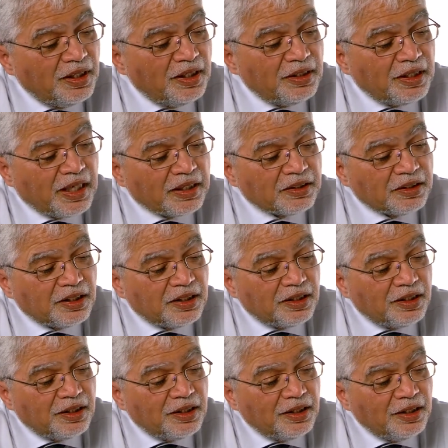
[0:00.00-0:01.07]
in that
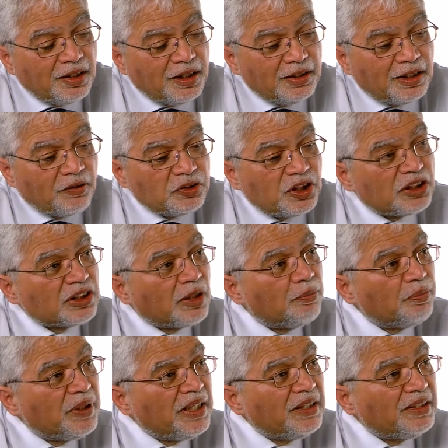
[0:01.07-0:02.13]
there was just
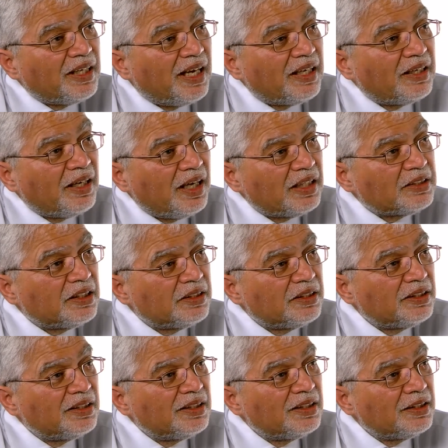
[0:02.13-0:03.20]
complete and utter
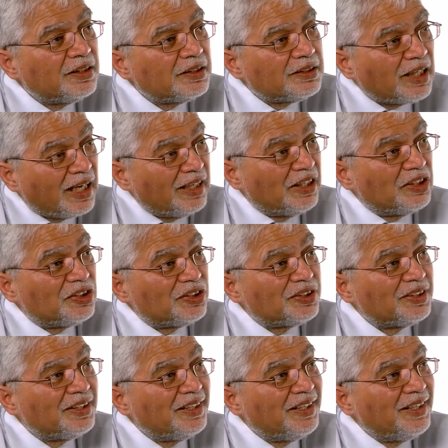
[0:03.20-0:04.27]

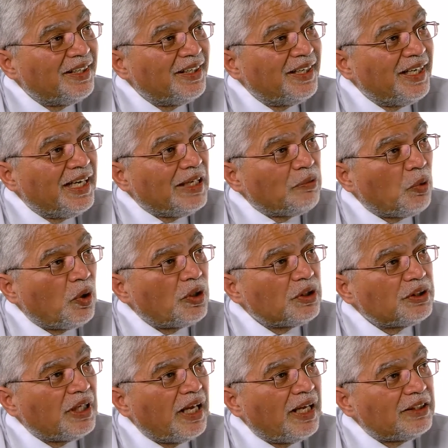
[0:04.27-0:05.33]
silence. It
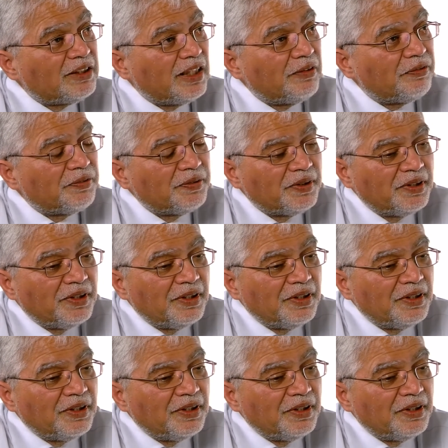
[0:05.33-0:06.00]
was as if